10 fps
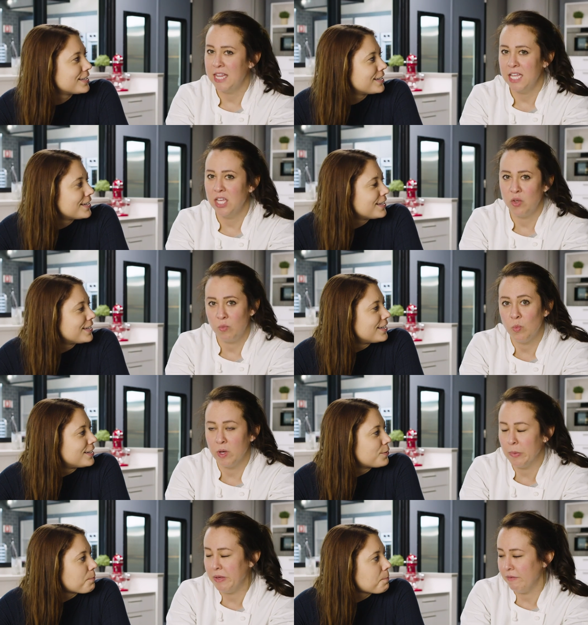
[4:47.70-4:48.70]
Speaker 1: I think you
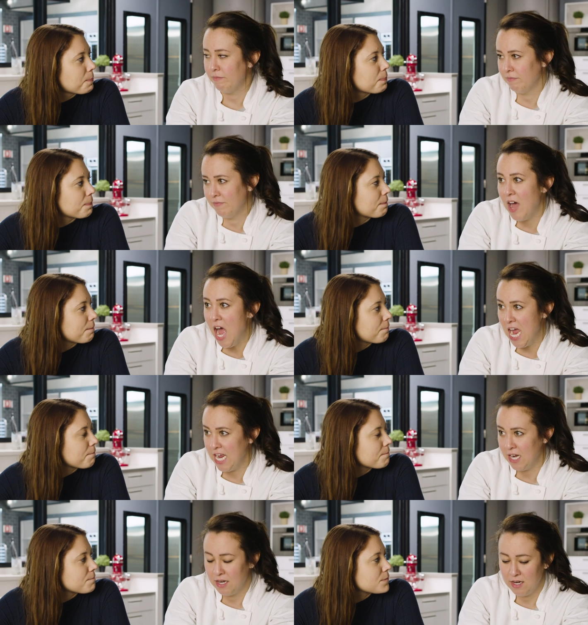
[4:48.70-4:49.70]
will be
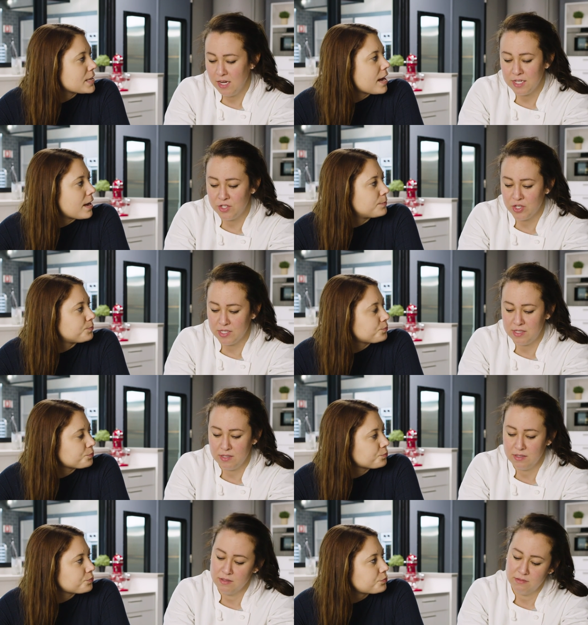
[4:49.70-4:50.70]
fine.
Speaker 2: Yeah. It's
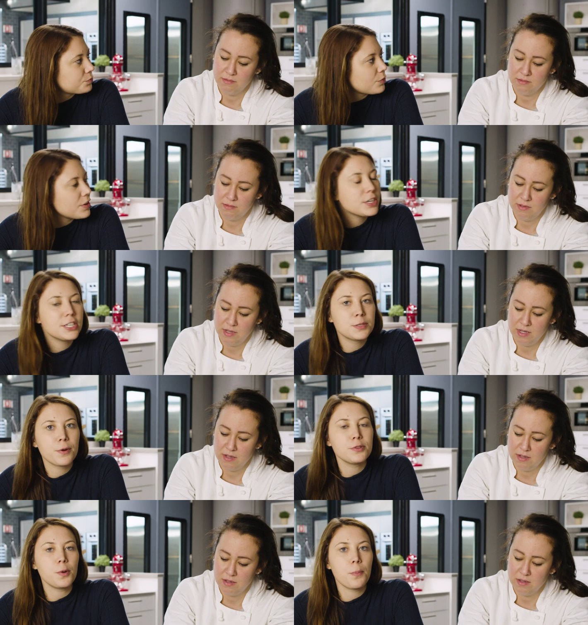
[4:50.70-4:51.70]
just. The
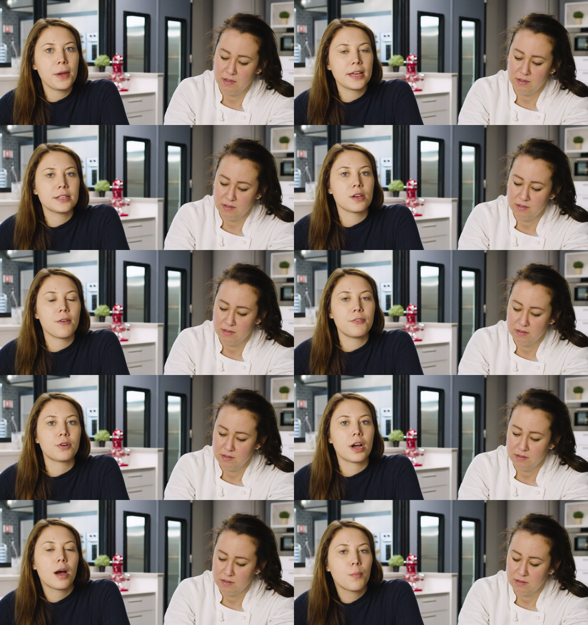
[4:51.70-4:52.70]
disposable pans often
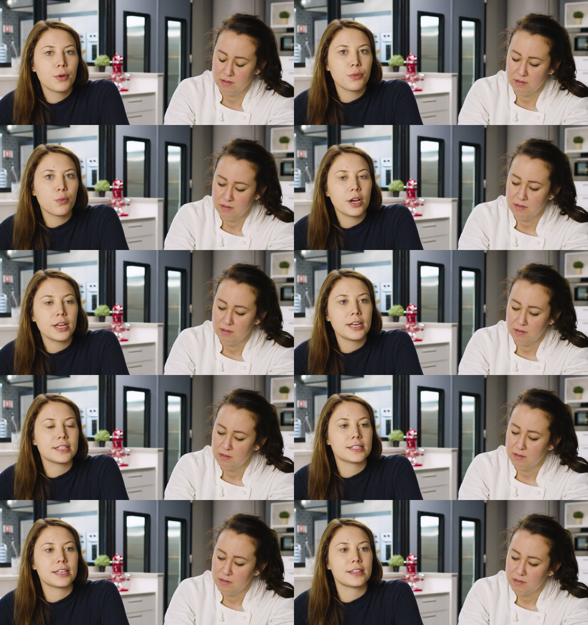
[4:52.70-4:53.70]
will come with one.
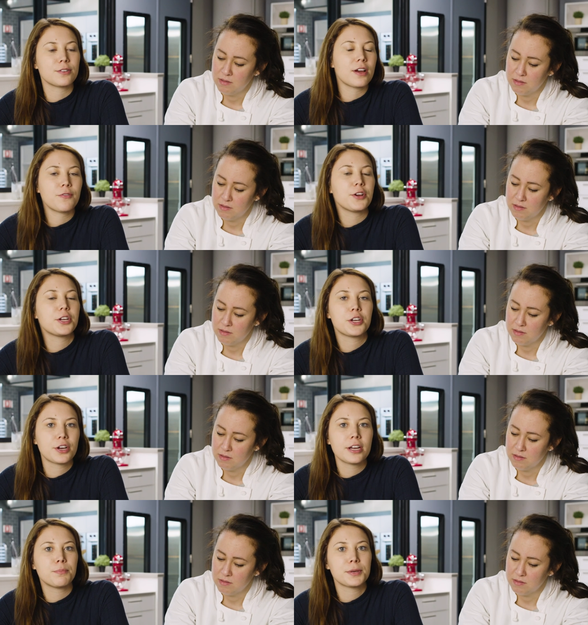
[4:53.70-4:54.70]
It's like, they're not very
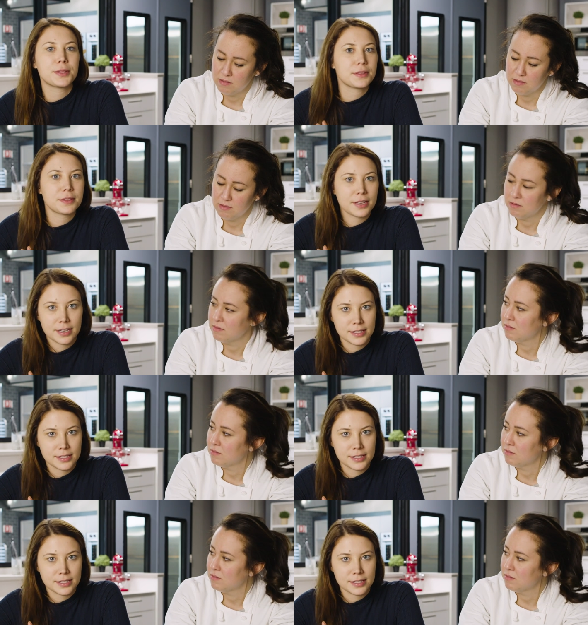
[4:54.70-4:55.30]
good, but they